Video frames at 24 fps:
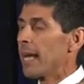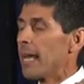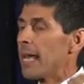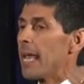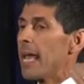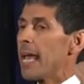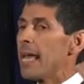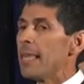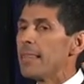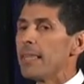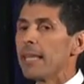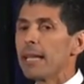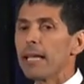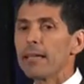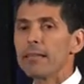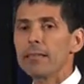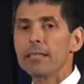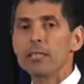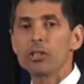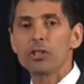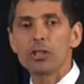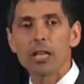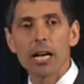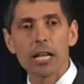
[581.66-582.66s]
And then
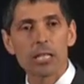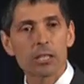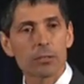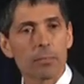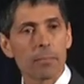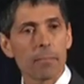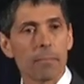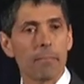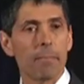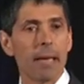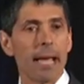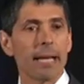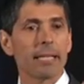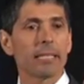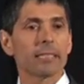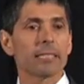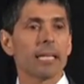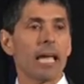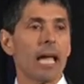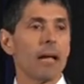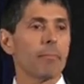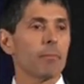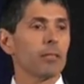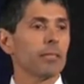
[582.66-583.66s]
the judge banged his
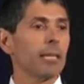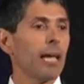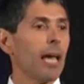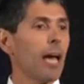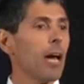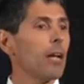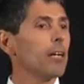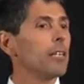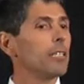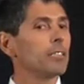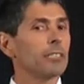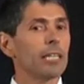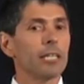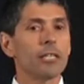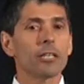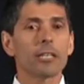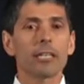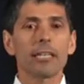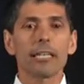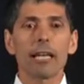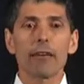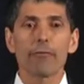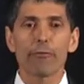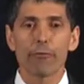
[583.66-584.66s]
hammer down, and he said, you're
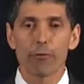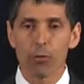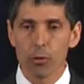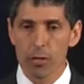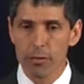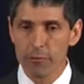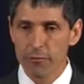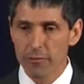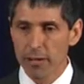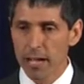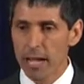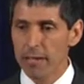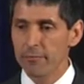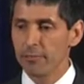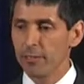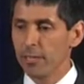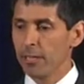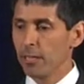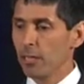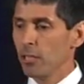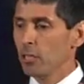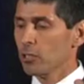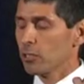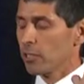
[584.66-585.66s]
going to get 45
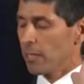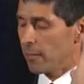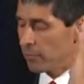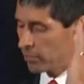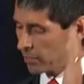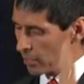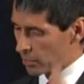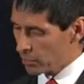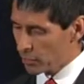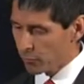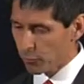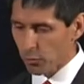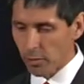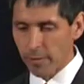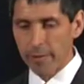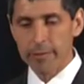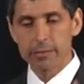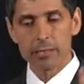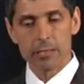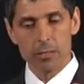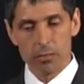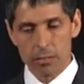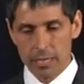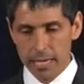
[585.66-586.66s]
years. And I've sentenced for it. I
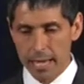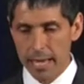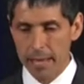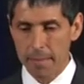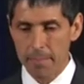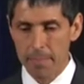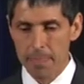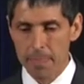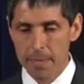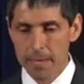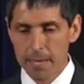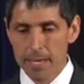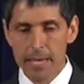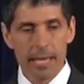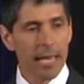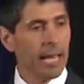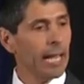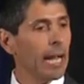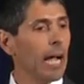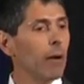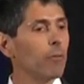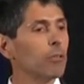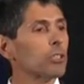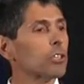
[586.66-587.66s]
said, okay.
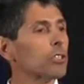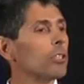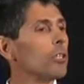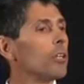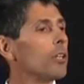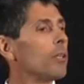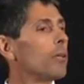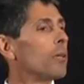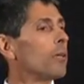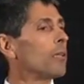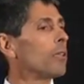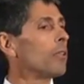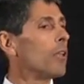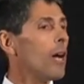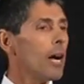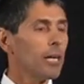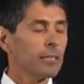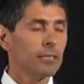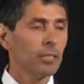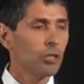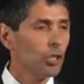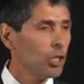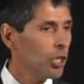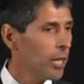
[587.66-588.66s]
And I was
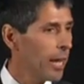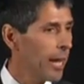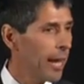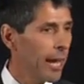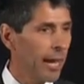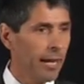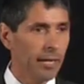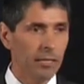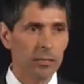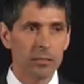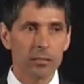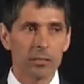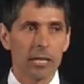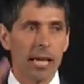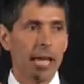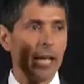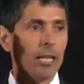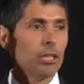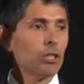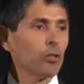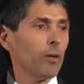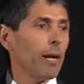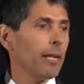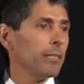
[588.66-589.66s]
locked in chains
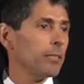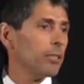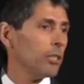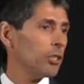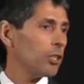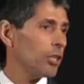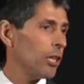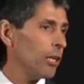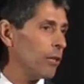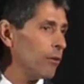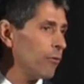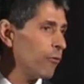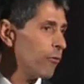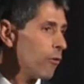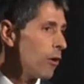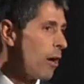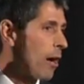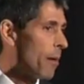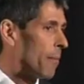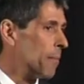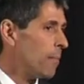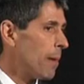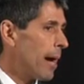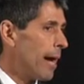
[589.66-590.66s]
and transitioned
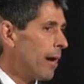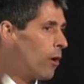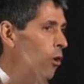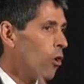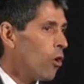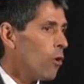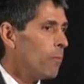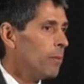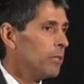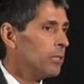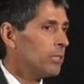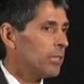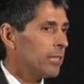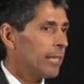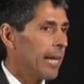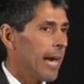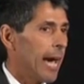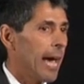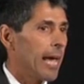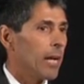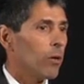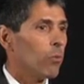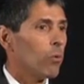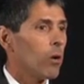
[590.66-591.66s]
from my home in
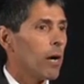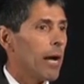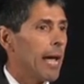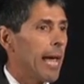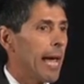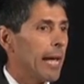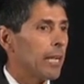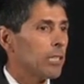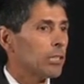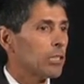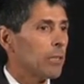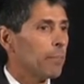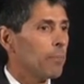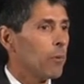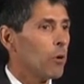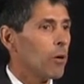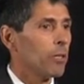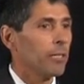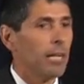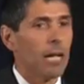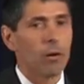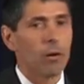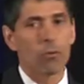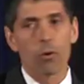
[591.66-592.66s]
Seattle, where I had a
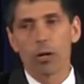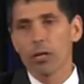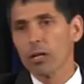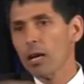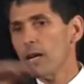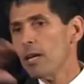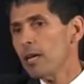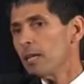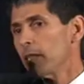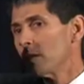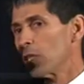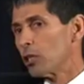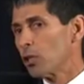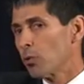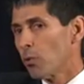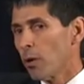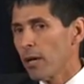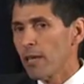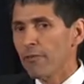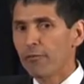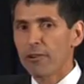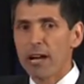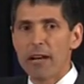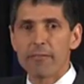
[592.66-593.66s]
support network, to
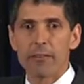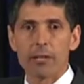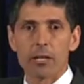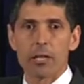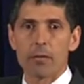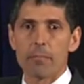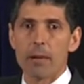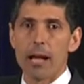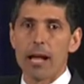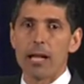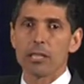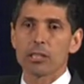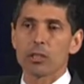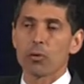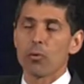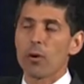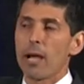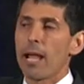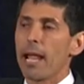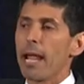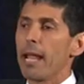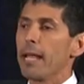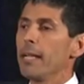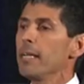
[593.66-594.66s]
2,500 miles
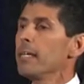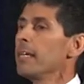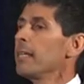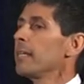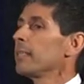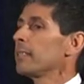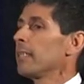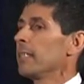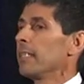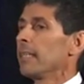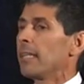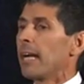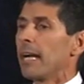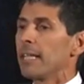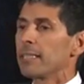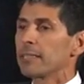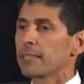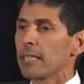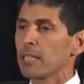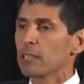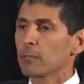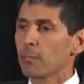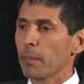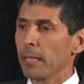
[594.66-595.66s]
away to the United
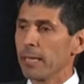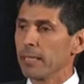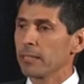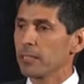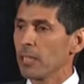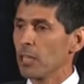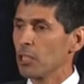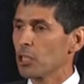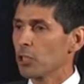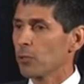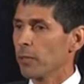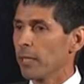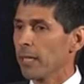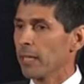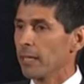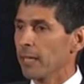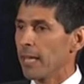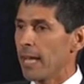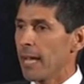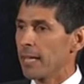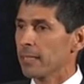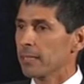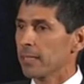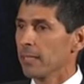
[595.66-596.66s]
States Penitentiary in
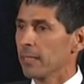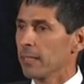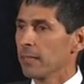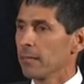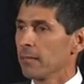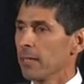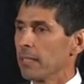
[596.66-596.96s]
Atlanta.